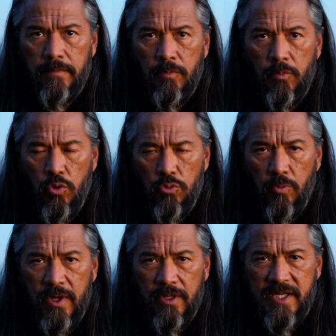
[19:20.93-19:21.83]
The moon's
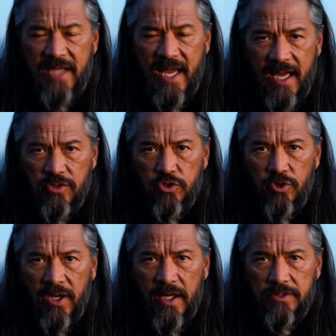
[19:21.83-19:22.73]
orbit is not as
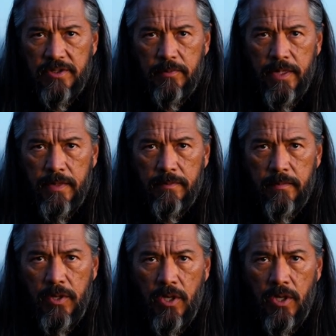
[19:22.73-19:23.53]
your calendars claim.